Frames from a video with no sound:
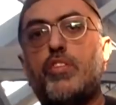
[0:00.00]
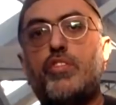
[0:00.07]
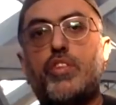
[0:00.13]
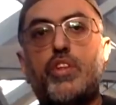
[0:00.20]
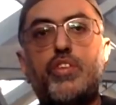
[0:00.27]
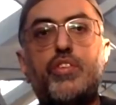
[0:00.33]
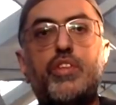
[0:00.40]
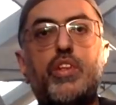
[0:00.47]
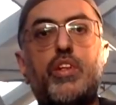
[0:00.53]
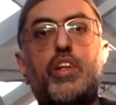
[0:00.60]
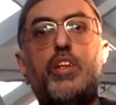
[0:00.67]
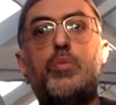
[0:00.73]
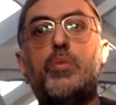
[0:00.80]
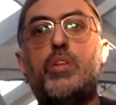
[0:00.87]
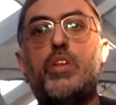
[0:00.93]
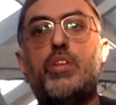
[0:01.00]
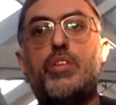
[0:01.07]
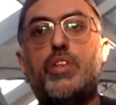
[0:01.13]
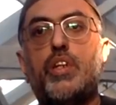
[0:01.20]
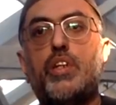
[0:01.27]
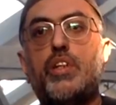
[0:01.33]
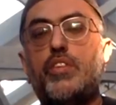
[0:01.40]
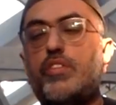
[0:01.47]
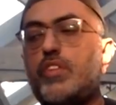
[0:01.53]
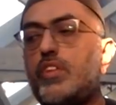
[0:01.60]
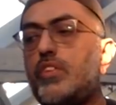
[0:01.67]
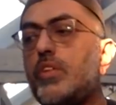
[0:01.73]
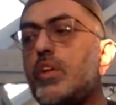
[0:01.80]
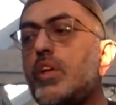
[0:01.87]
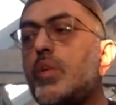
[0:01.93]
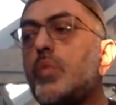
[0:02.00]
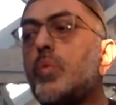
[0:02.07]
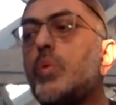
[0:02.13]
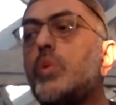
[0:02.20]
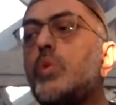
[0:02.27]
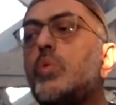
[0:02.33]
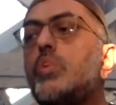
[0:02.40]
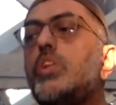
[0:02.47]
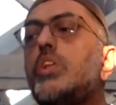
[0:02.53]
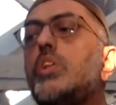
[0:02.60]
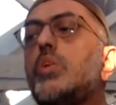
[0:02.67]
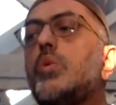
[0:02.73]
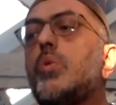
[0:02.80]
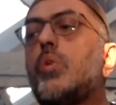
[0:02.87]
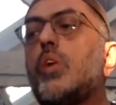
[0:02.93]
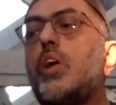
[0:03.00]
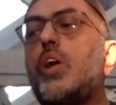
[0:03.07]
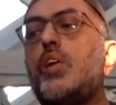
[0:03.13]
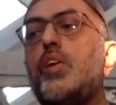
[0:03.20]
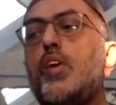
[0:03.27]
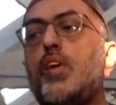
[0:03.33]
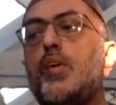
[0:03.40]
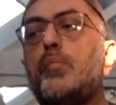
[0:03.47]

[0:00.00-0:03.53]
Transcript: Sirajuddin rahimahullah ta'ala says, when you read the Quran,